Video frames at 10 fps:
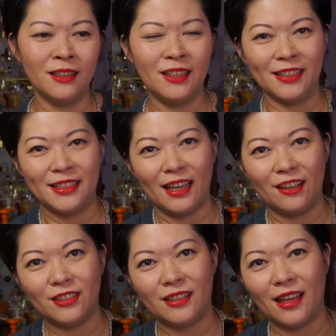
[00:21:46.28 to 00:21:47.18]
the
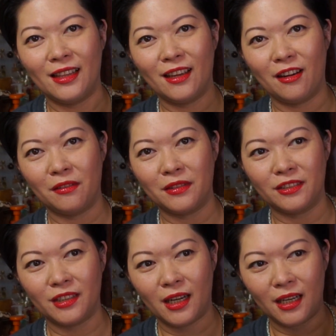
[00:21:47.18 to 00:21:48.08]
sales lady of the
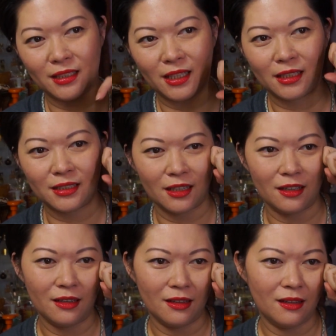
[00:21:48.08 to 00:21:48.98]
Shanghai Tang
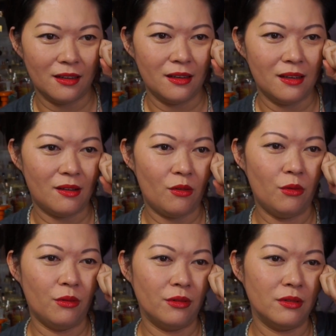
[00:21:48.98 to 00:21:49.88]
said,
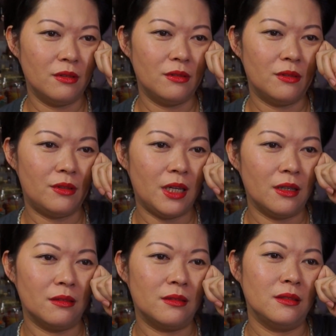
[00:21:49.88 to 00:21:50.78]
"Oh,
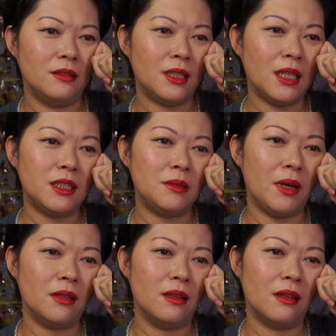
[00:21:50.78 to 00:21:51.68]
well, you can
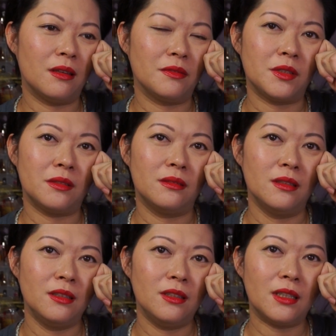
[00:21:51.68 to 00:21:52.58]
smell
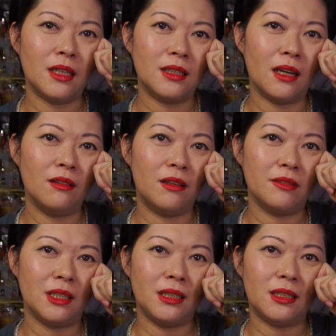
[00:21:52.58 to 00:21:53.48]
you can tell a lot
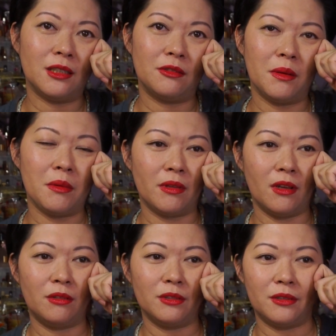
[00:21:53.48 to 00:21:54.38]
of details from your
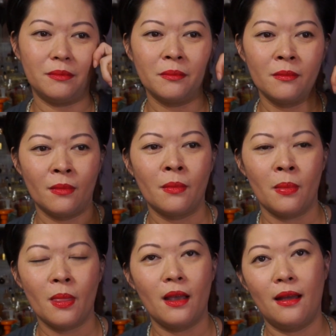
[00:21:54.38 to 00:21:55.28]
nose."
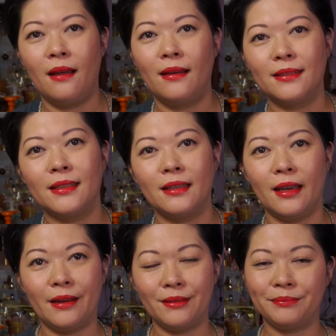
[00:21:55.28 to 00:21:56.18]
I said,
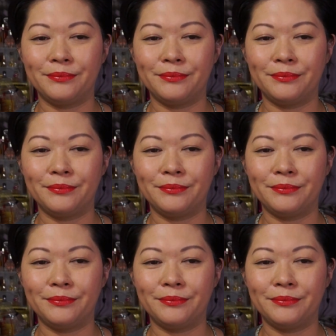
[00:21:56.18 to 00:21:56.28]
"Yeah,